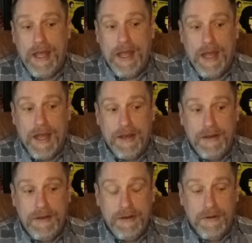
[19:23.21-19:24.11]

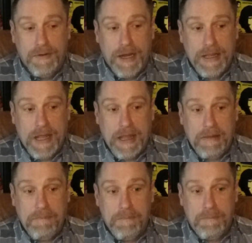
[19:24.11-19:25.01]
And, you know, I,
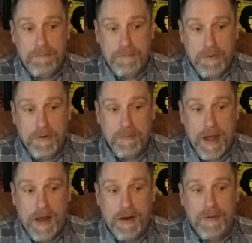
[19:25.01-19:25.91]
I put them
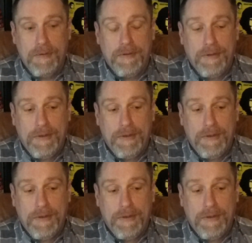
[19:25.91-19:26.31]
out